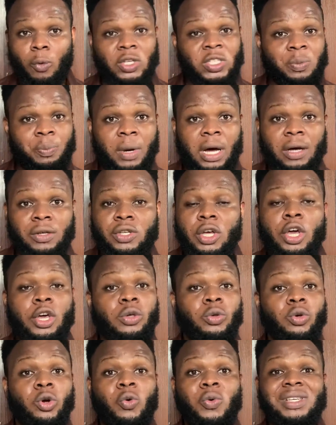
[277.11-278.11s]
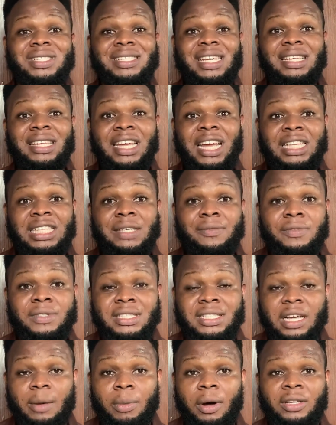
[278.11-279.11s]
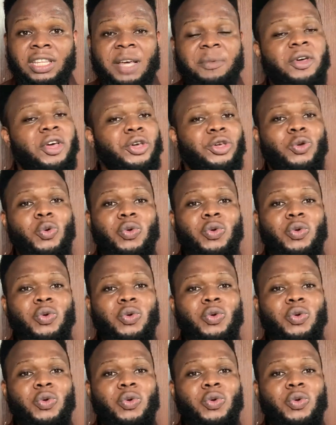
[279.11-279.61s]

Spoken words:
spouse, you always say negative things about them,